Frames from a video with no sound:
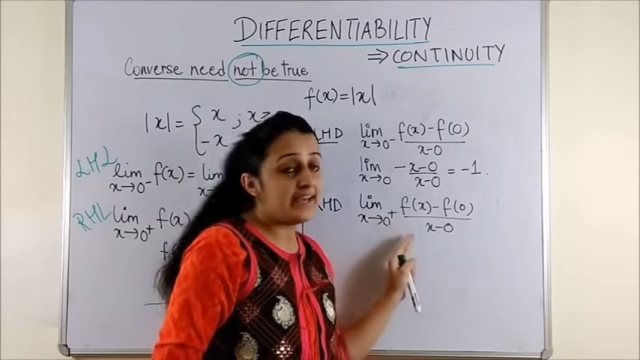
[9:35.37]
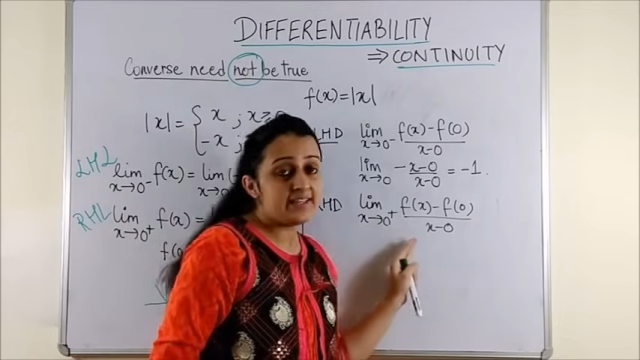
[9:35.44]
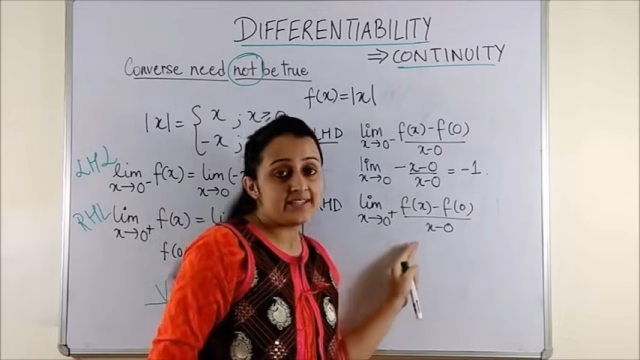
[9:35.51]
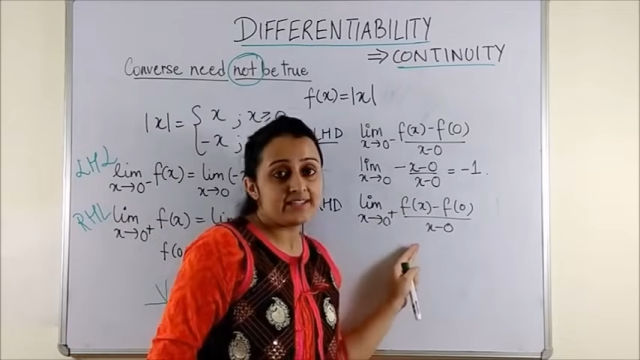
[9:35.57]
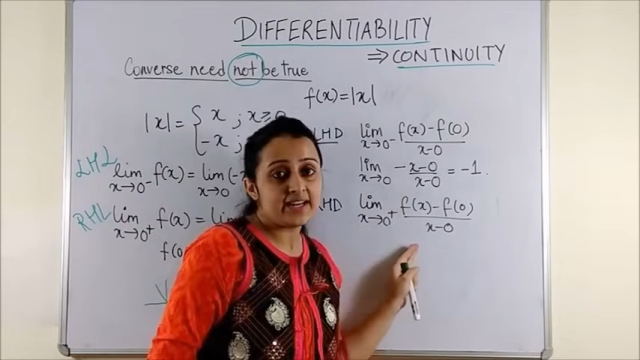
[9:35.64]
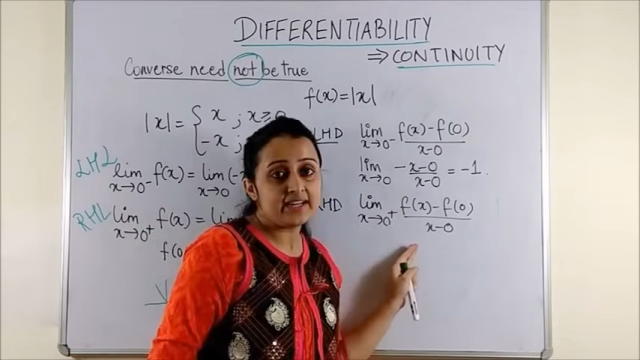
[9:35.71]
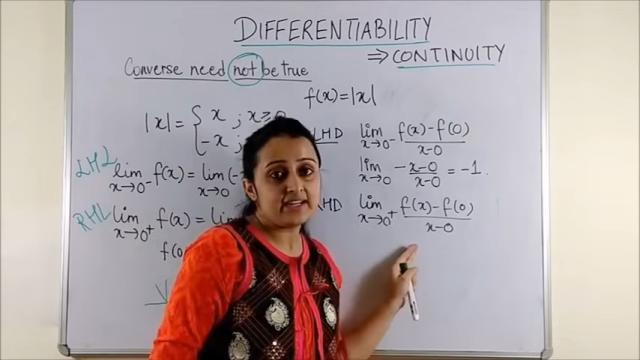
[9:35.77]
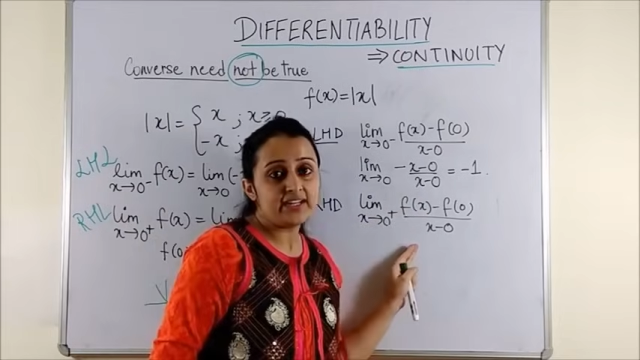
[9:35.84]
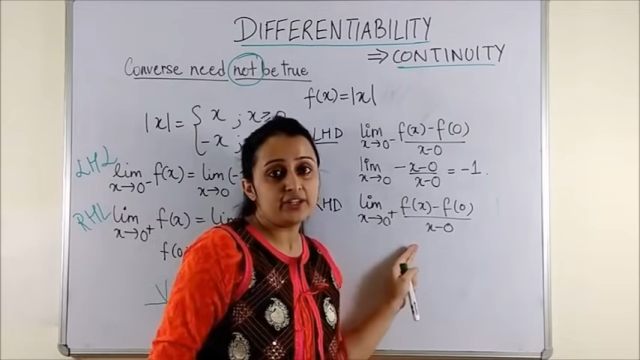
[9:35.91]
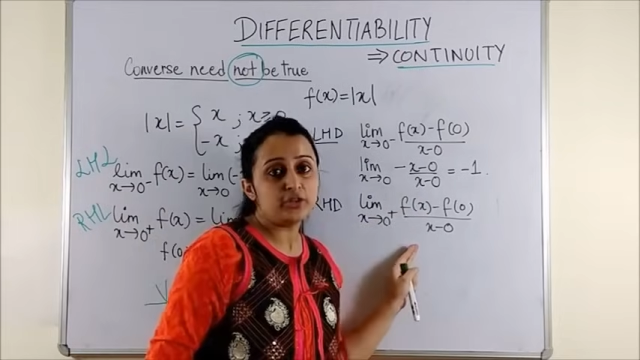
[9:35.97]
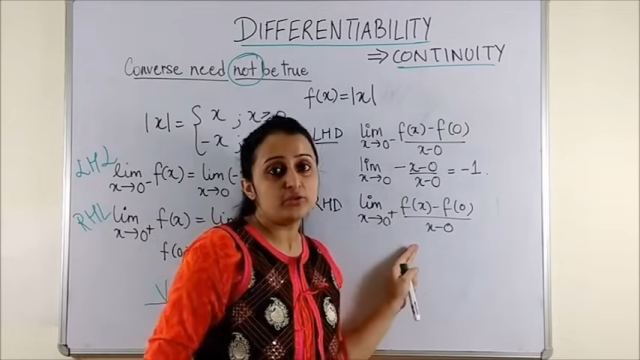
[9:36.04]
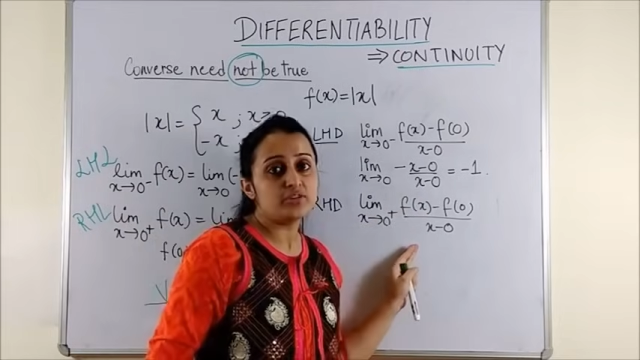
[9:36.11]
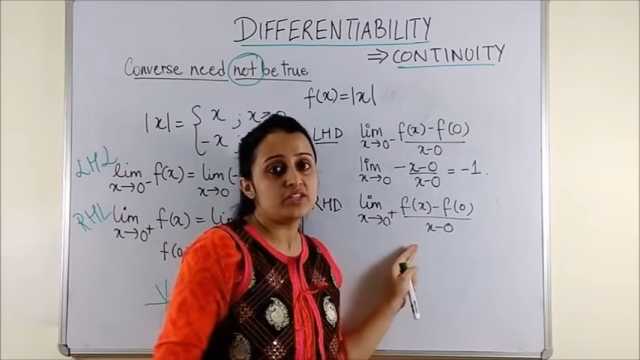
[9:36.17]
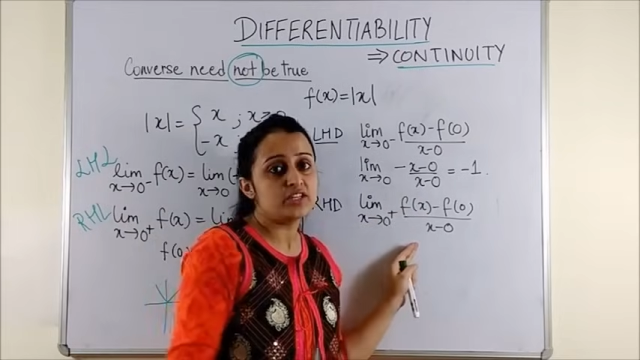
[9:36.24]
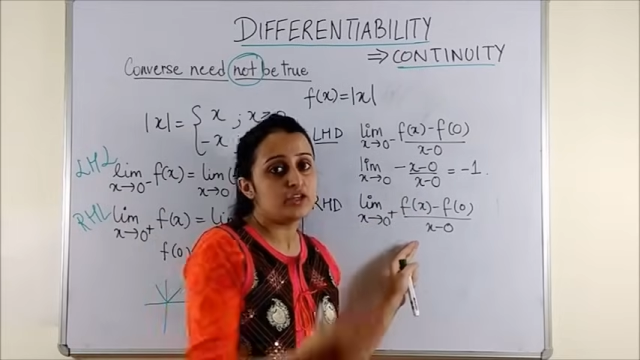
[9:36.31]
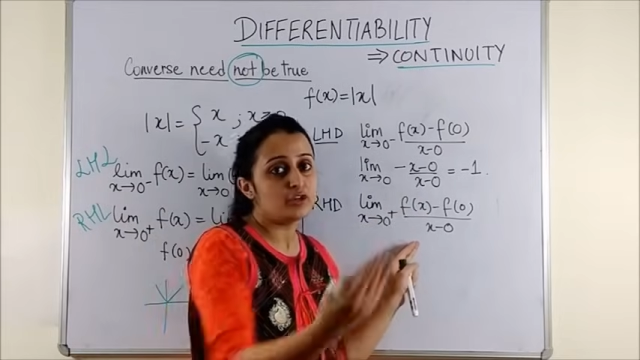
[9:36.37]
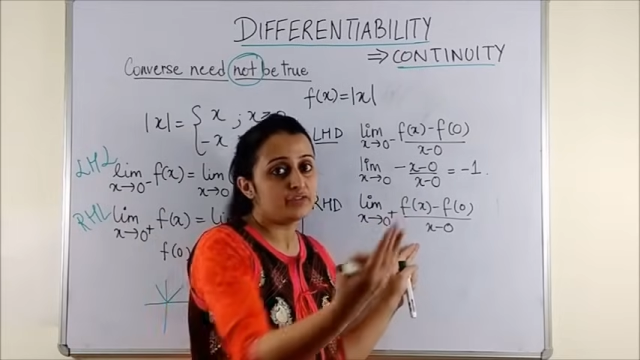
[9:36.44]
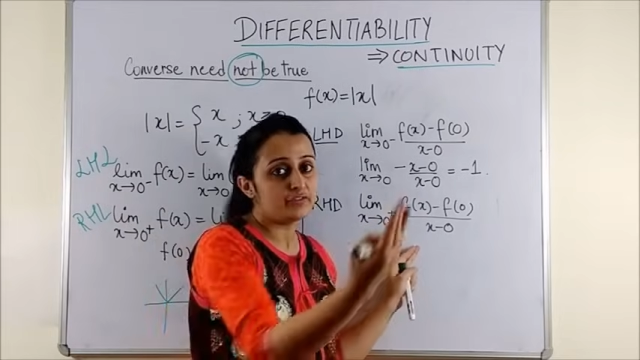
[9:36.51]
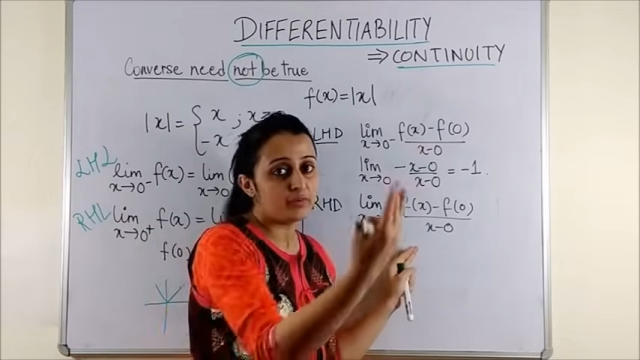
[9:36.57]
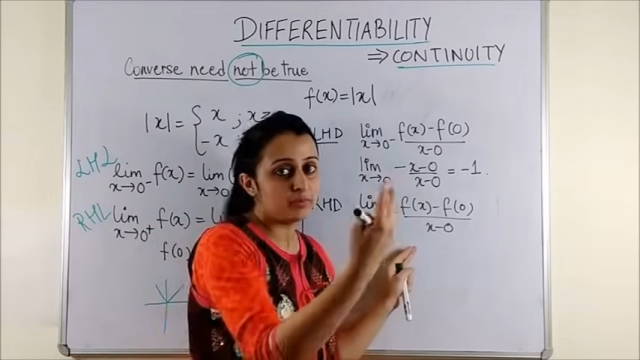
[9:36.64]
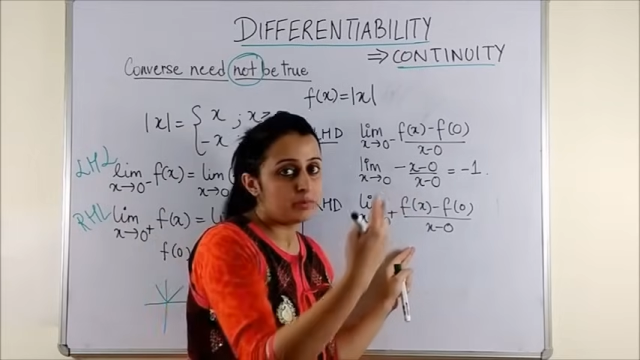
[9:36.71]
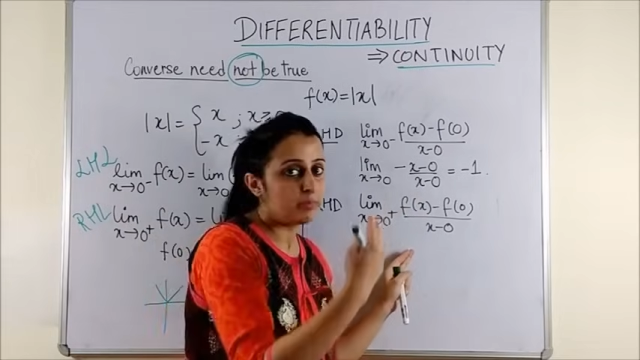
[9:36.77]
x tending to 0
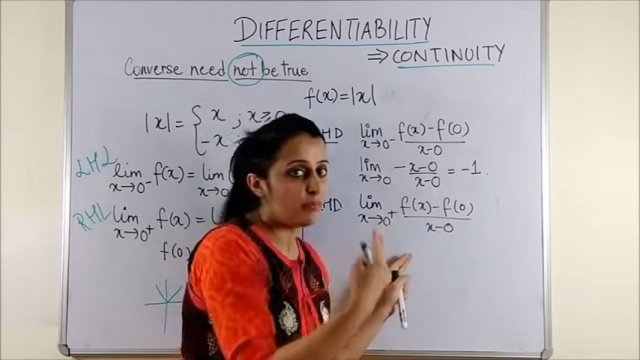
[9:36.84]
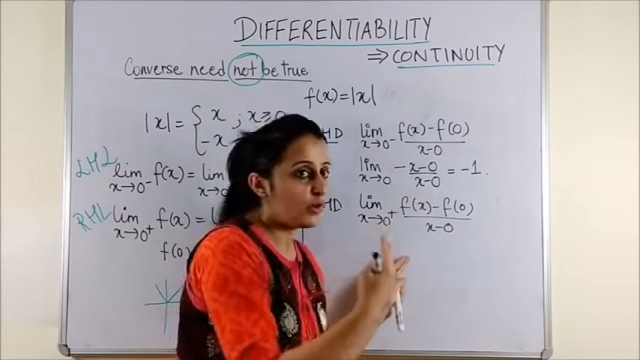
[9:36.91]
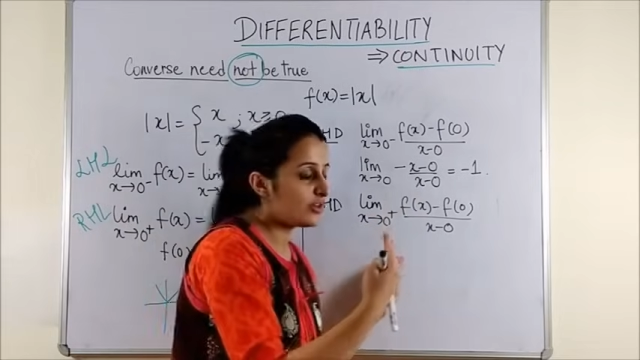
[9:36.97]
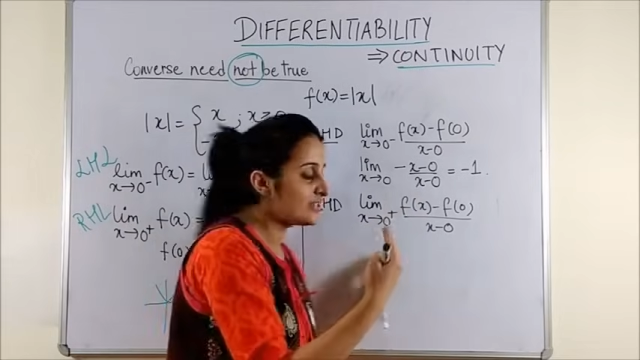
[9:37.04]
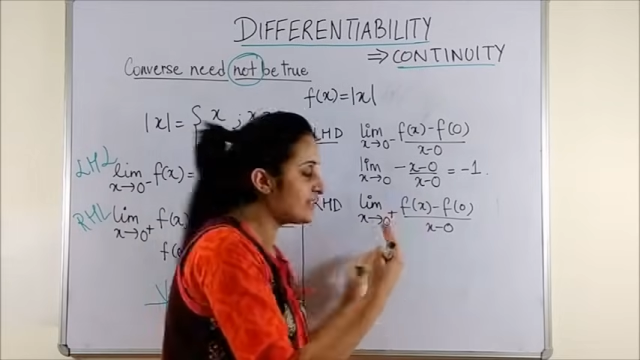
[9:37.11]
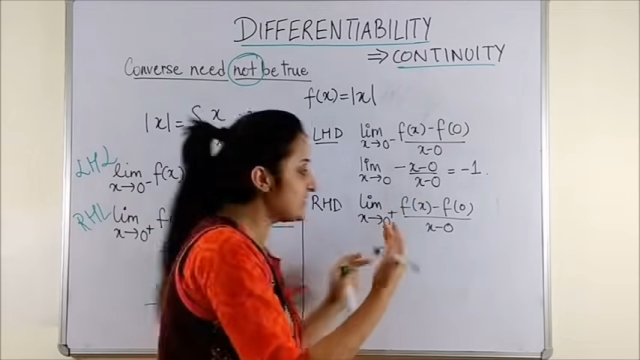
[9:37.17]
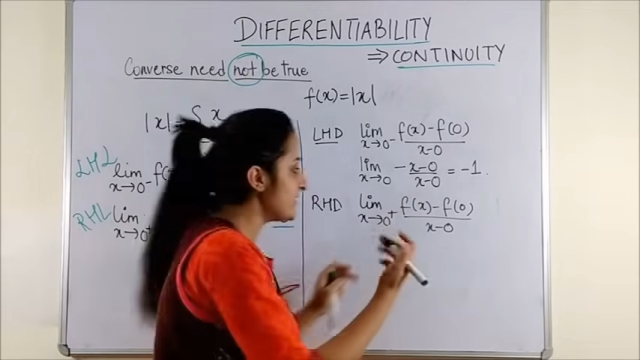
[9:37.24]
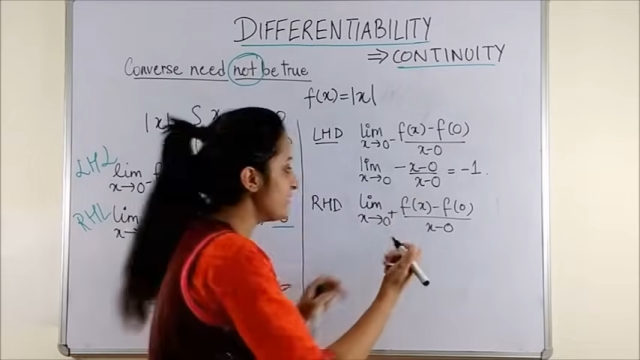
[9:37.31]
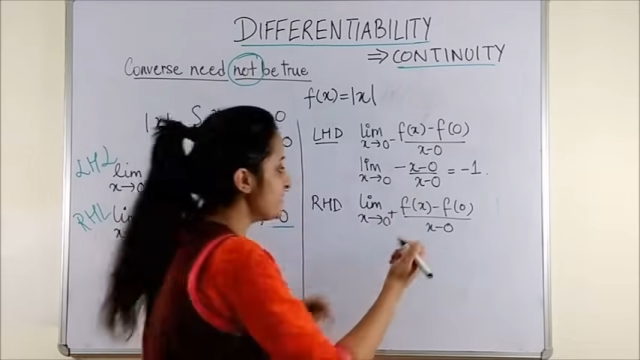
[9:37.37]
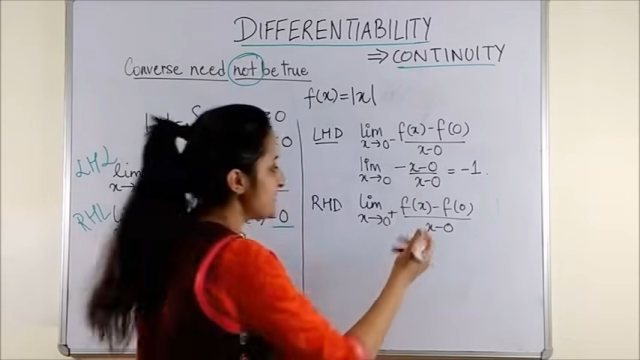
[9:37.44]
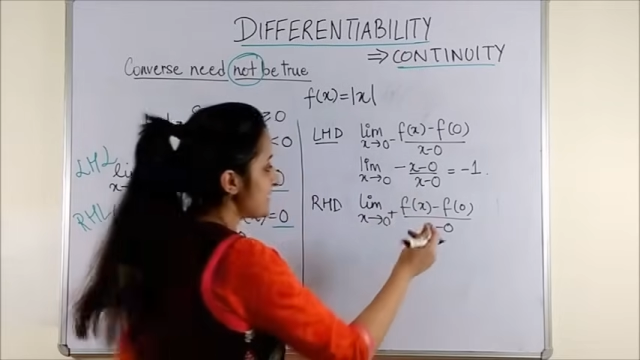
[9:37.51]
from the positive